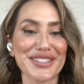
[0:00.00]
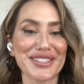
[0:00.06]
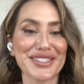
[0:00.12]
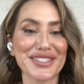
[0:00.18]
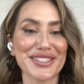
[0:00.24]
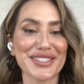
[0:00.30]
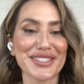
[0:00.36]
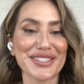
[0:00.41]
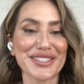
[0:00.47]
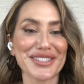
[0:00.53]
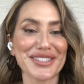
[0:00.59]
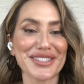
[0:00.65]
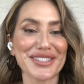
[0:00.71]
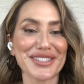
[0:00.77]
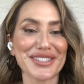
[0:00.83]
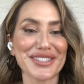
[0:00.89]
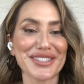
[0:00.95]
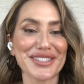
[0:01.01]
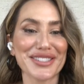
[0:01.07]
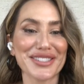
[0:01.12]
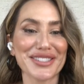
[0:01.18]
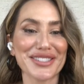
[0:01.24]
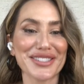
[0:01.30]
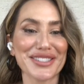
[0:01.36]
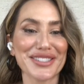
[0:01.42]
about you, or like
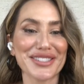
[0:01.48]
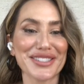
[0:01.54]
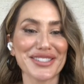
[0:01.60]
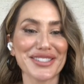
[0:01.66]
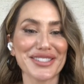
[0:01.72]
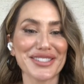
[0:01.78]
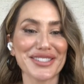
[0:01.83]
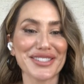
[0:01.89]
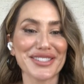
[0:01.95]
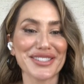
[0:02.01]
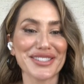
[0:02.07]
in their head,